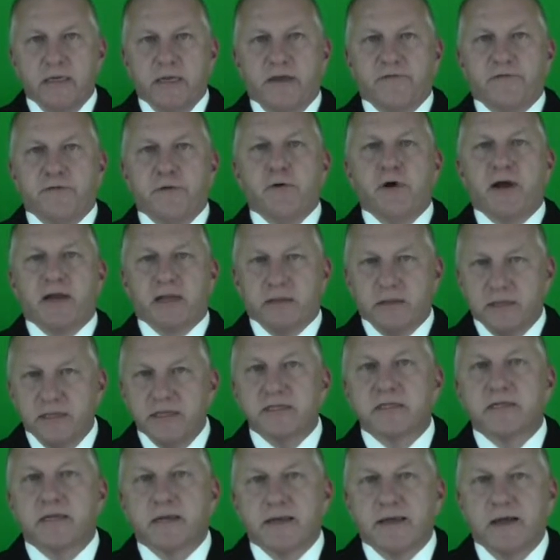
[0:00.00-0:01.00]
if you had a
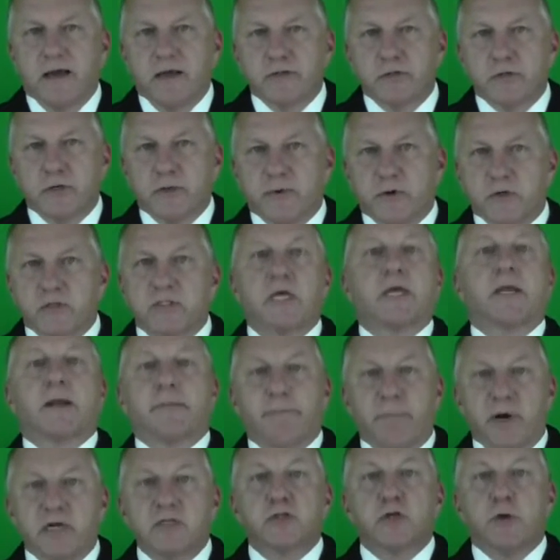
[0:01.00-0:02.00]
list of customers and
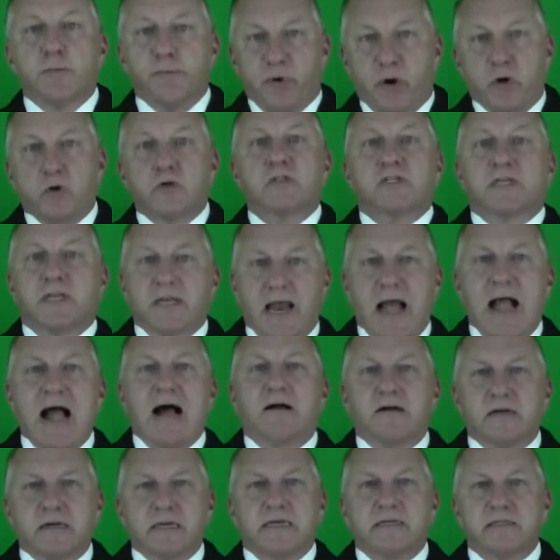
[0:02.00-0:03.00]
a bunch of
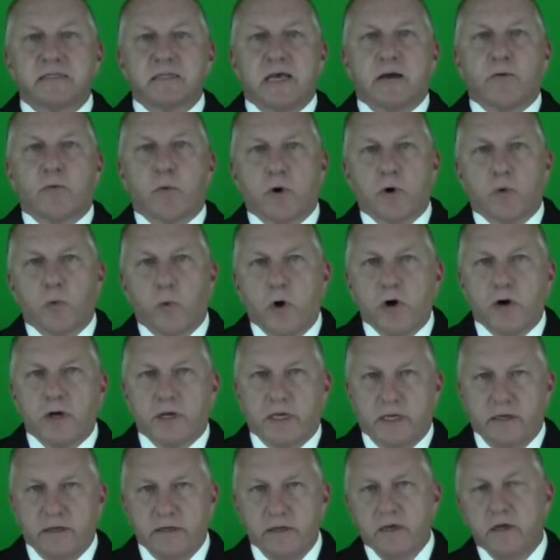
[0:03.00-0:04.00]
personalities that were
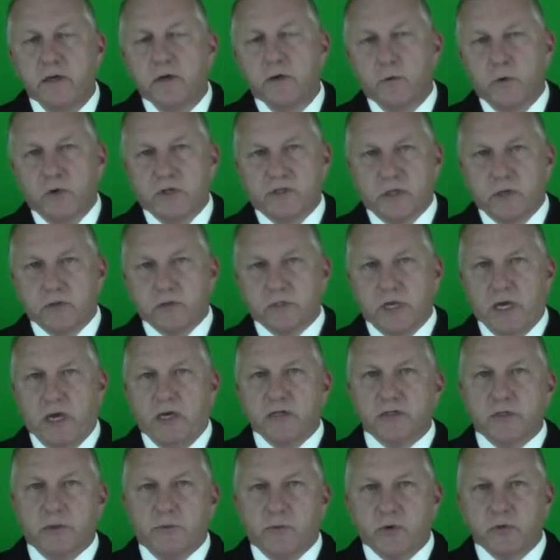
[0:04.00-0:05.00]
working with those
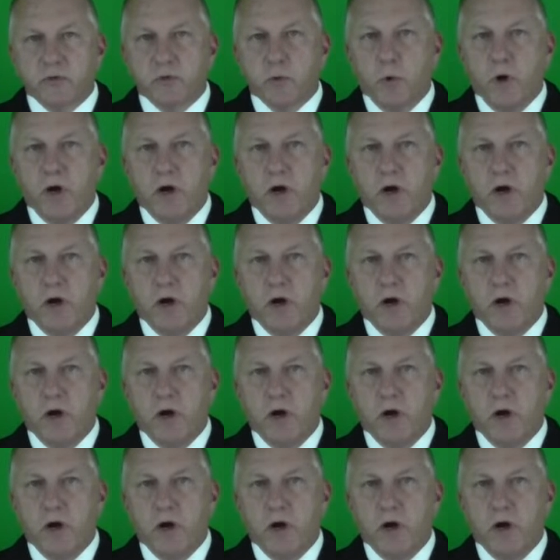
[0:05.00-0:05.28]
customers.